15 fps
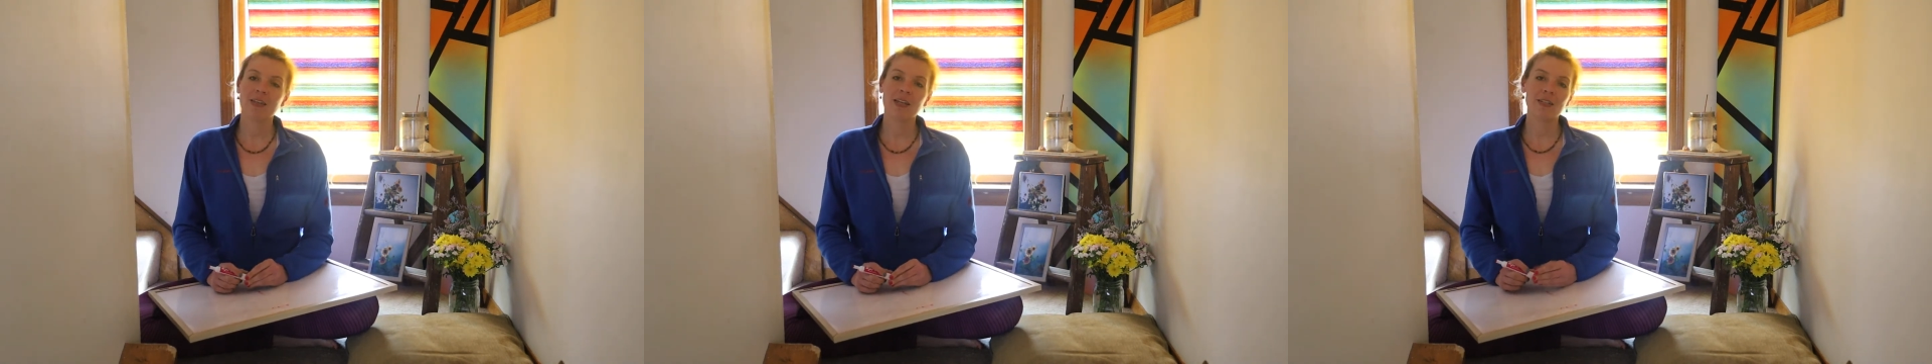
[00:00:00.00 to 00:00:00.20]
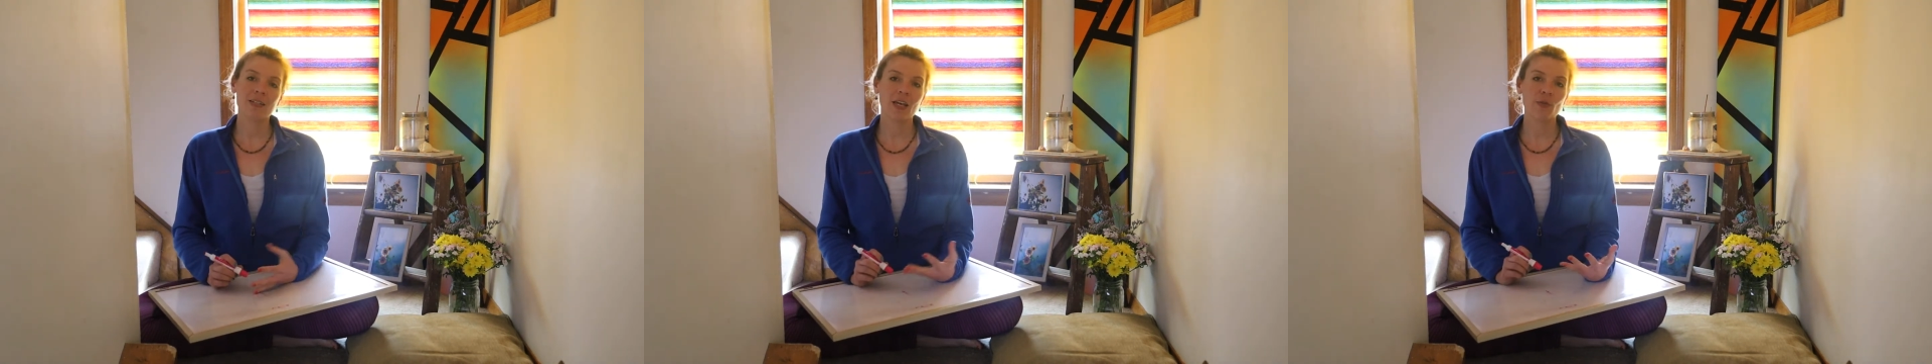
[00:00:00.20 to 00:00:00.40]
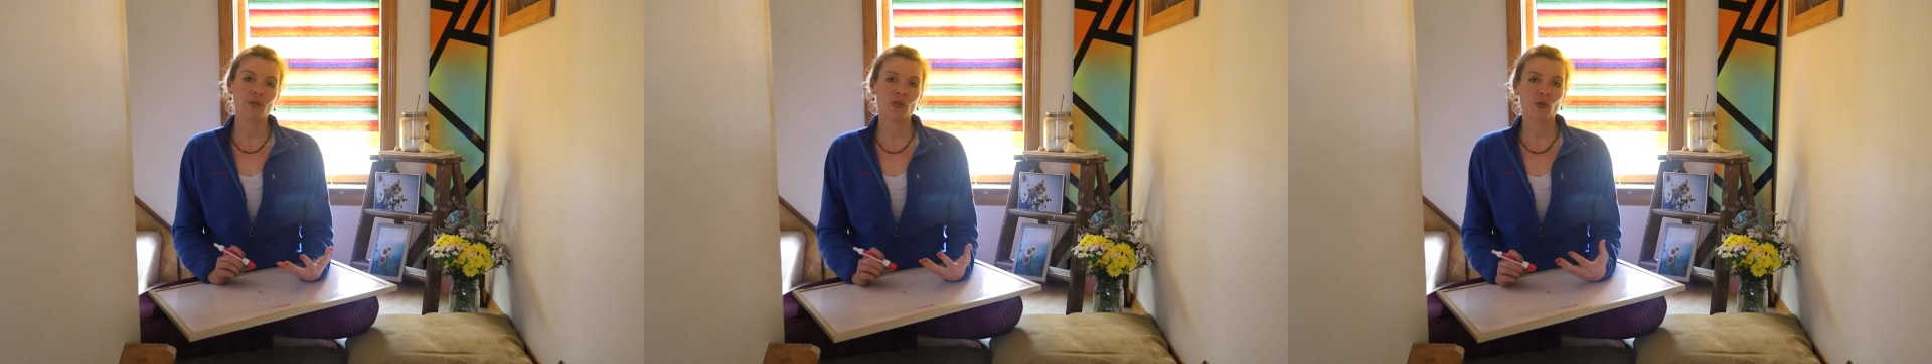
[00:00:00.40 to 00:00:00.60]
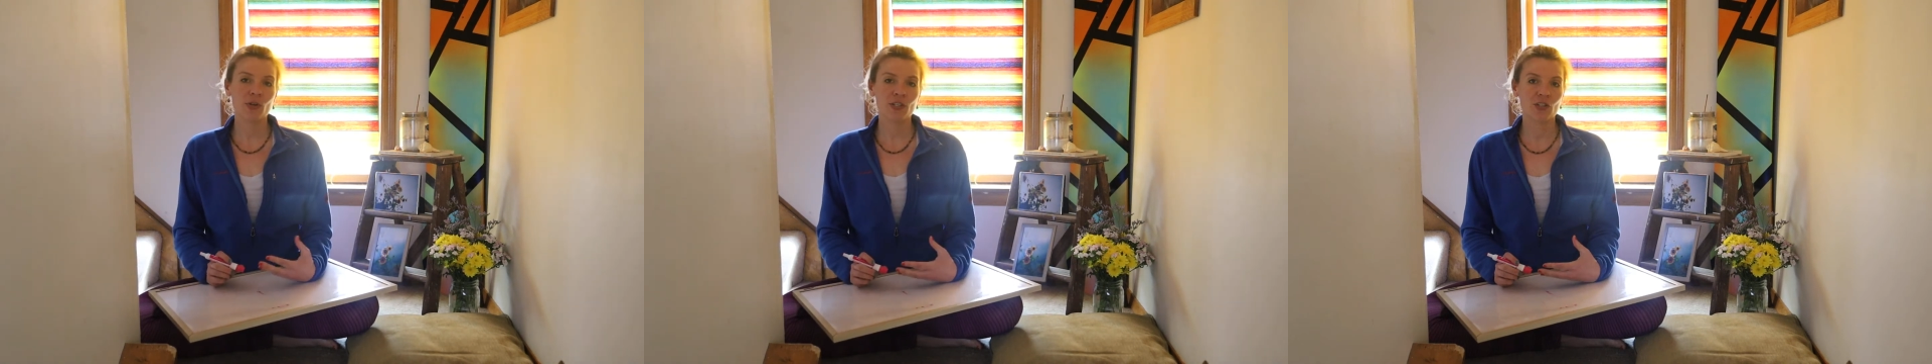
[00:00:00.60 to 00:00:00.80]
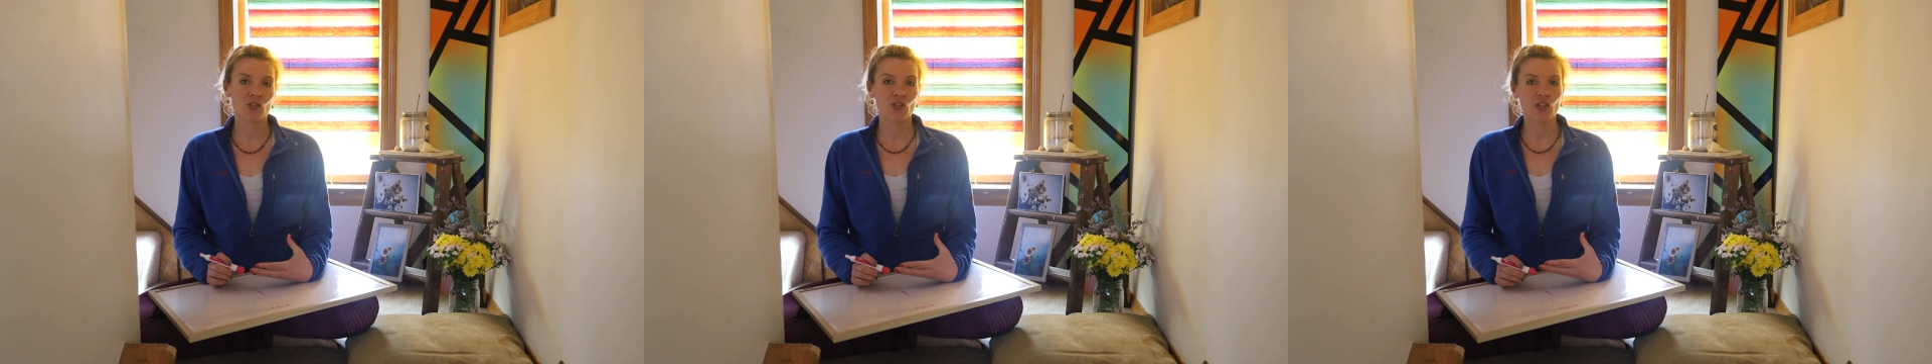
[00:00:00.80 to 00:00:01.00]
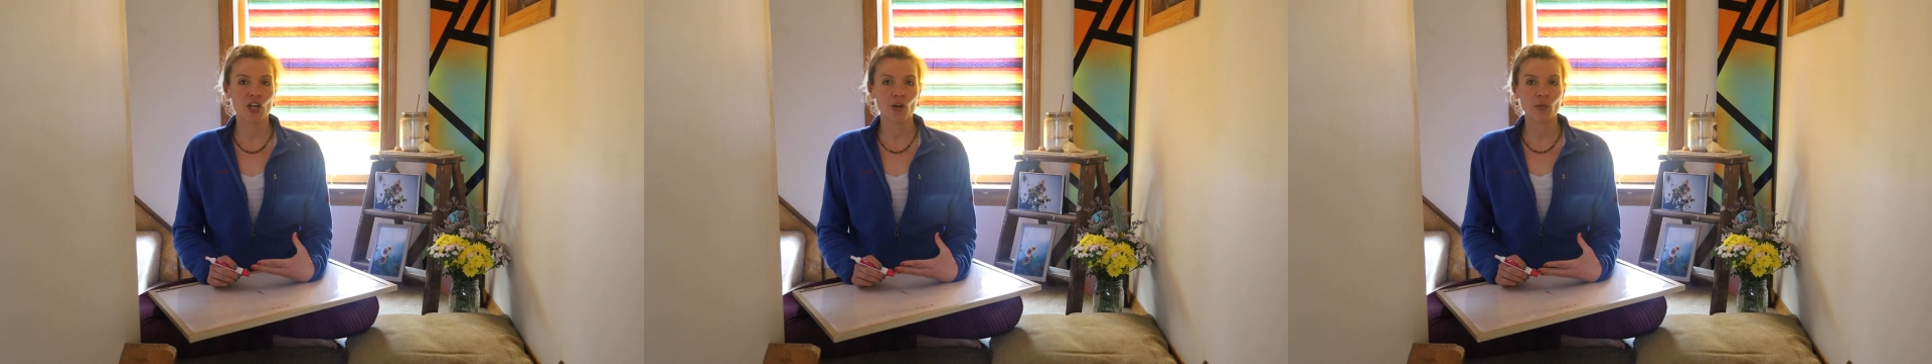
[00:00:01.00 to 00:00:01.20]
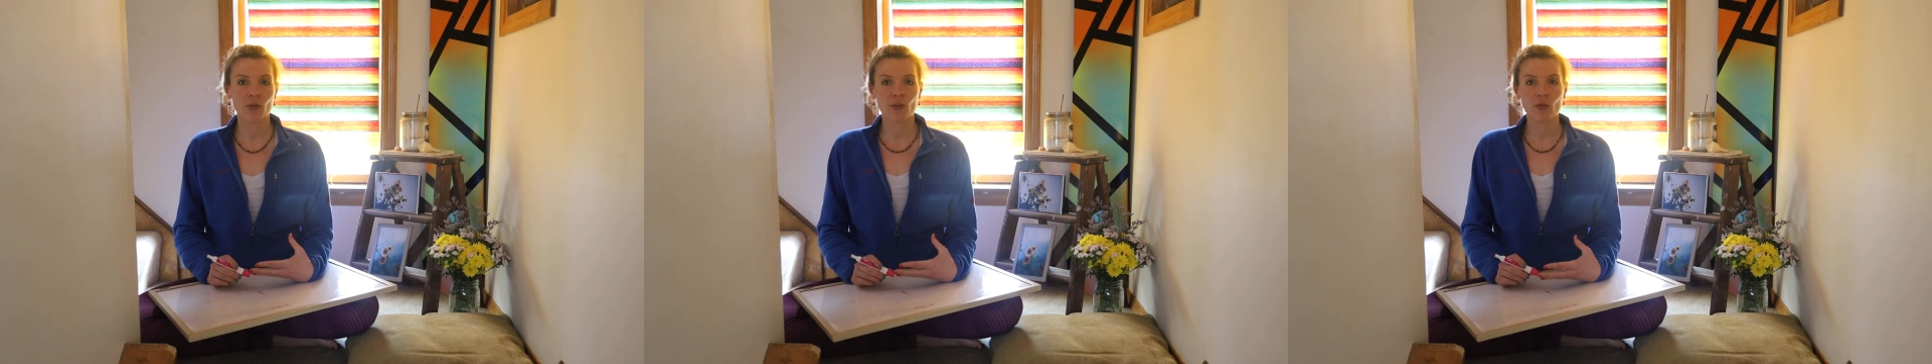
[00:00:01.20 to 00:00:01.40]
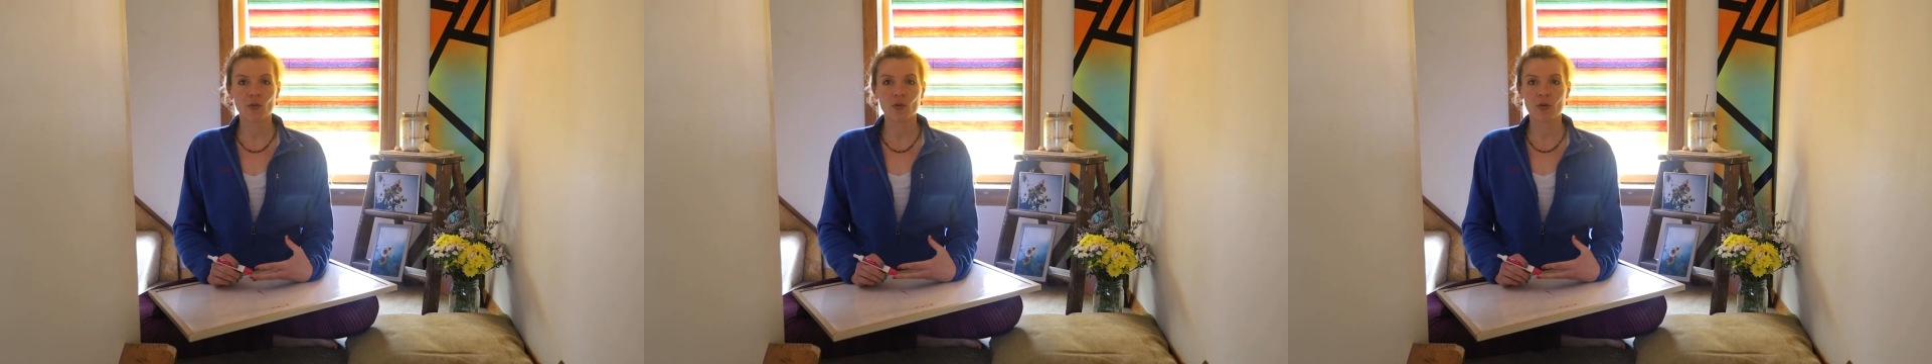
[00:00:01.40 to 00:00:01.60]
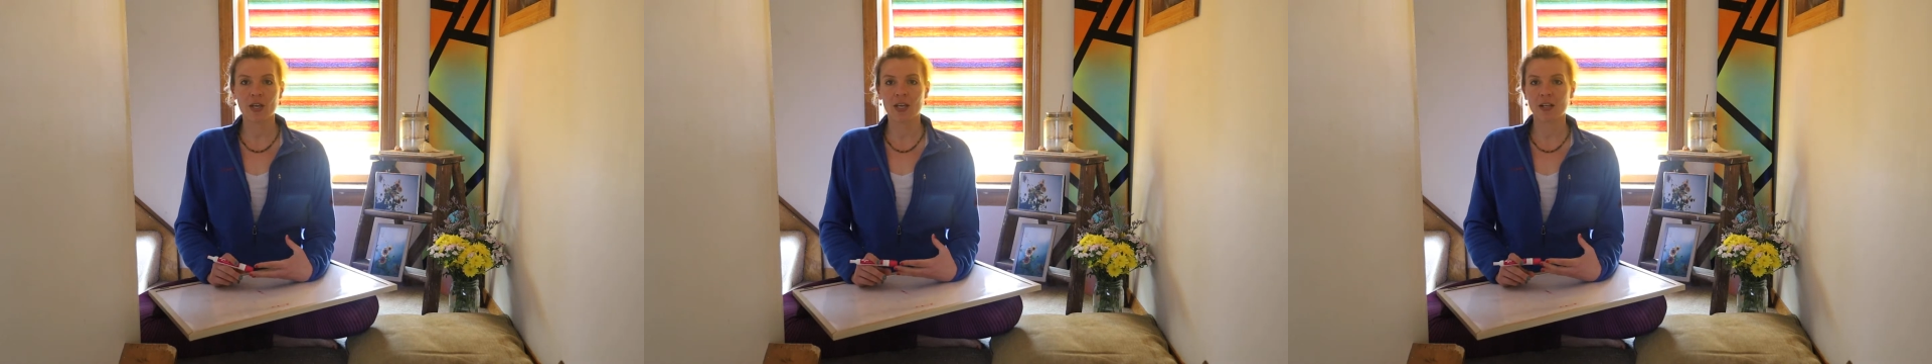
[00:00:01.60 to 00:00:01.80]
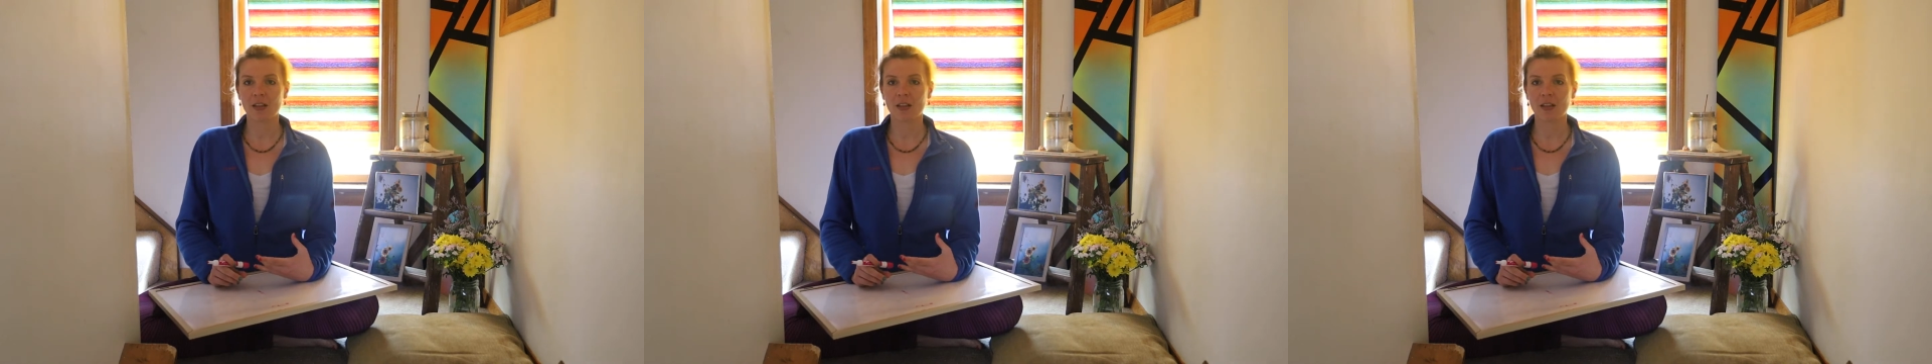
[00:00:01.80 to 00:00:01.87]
Things I was going to share with you in